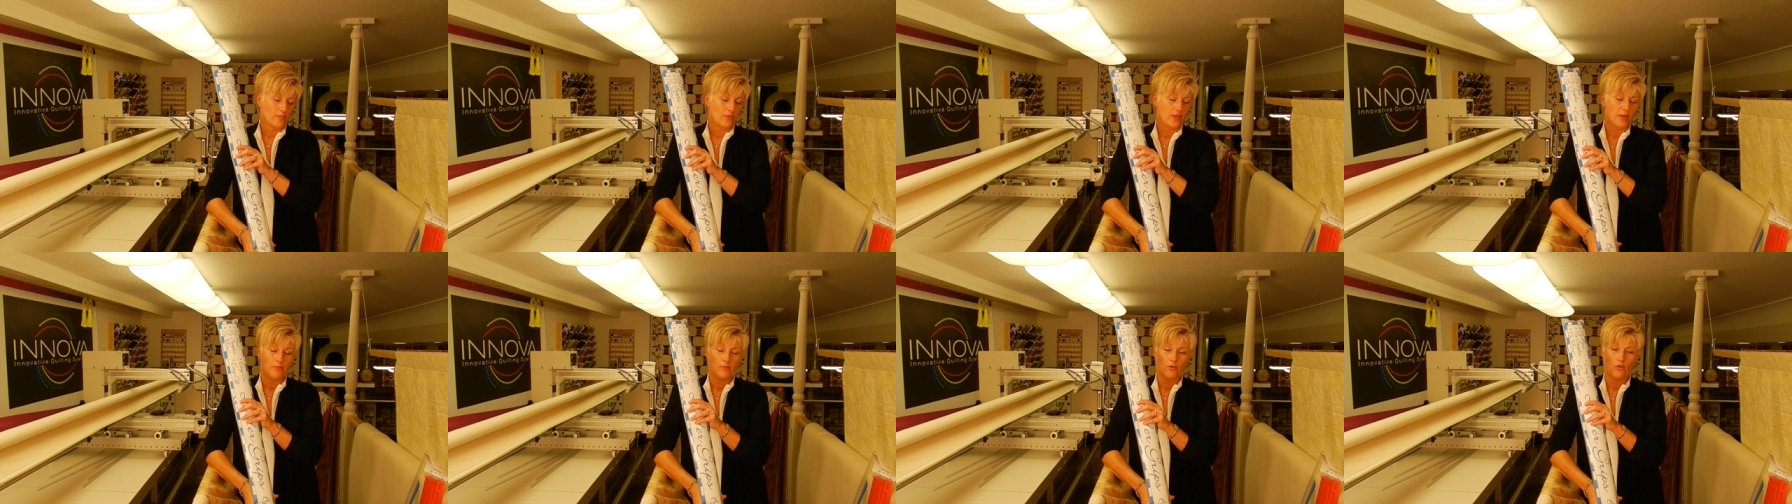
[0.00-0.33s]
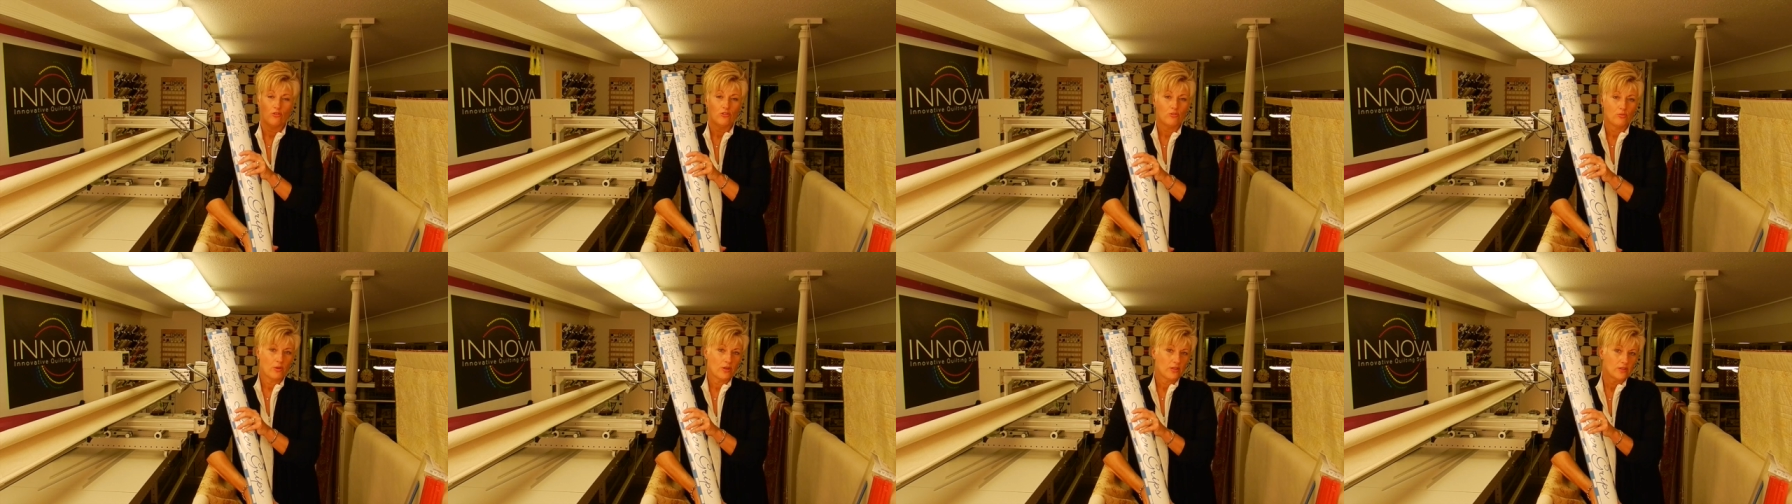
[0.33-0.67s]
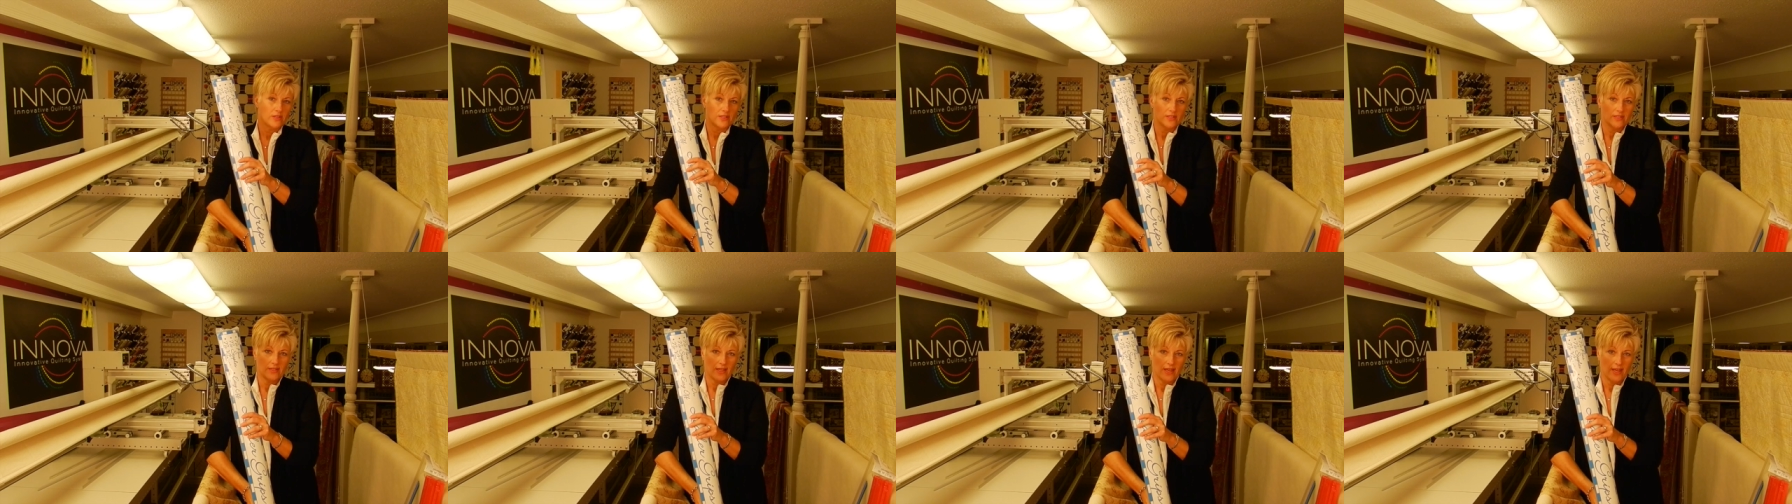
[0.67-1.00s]
they both
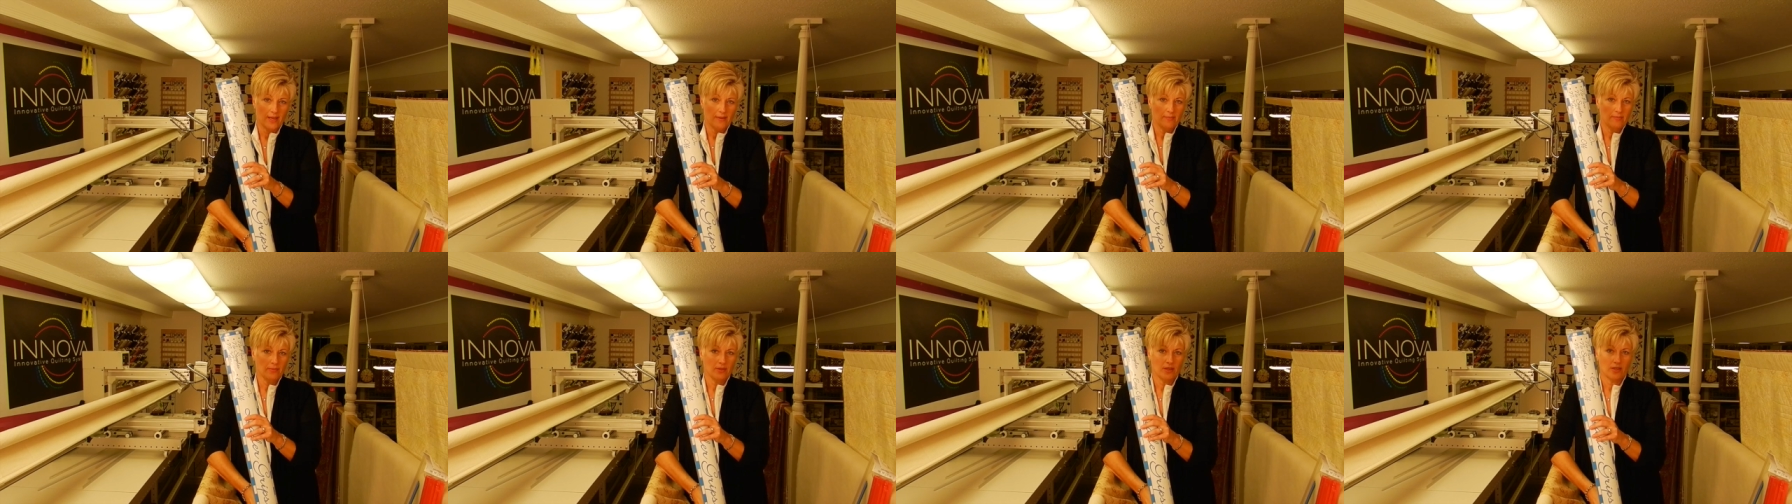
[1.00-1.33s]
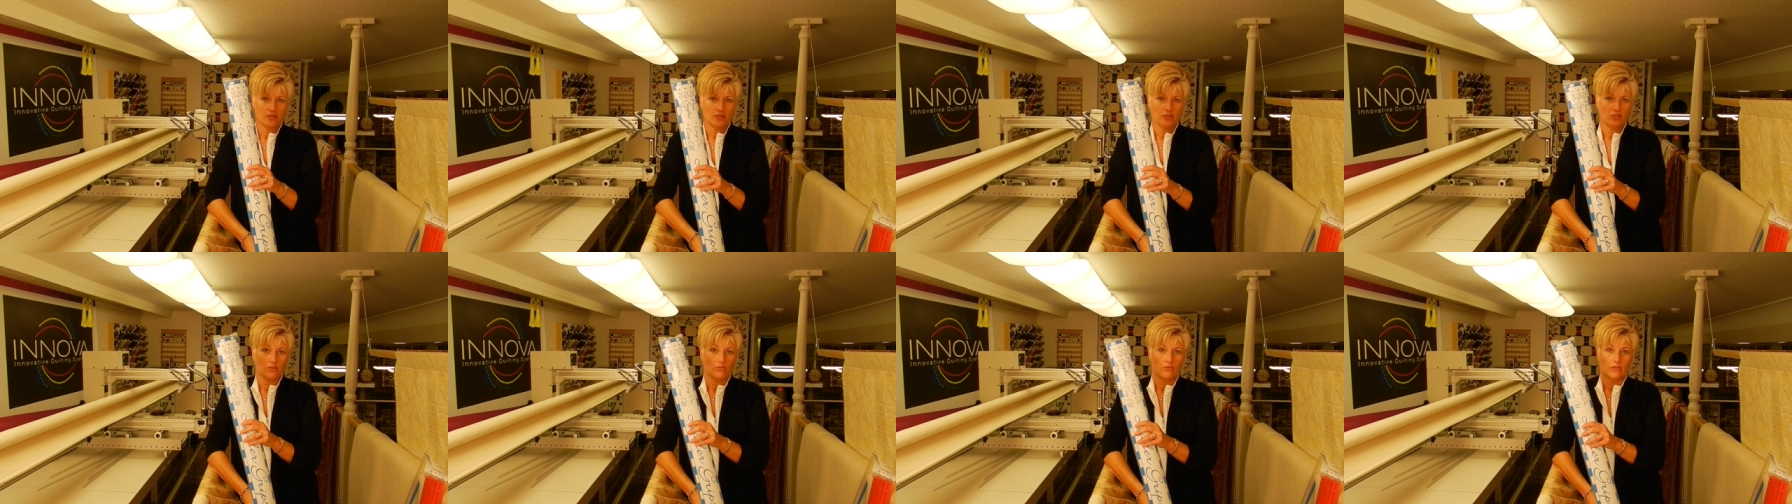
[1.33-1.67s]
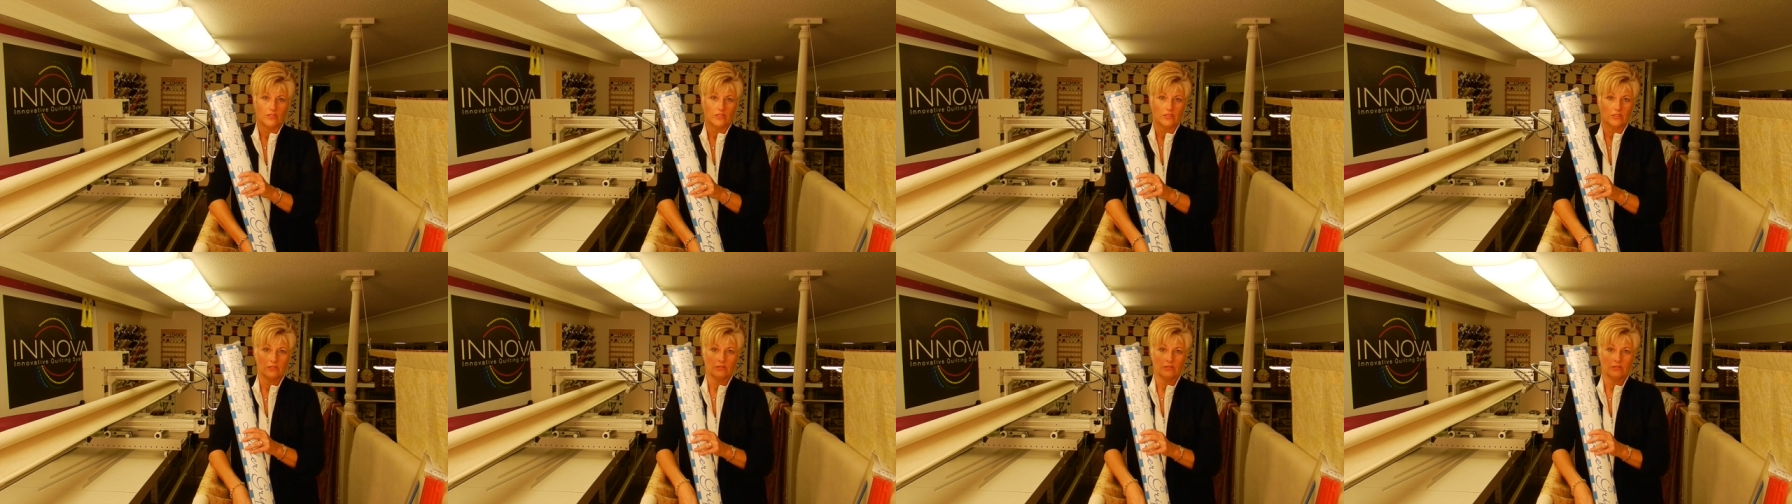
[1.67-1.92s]
work the same, so it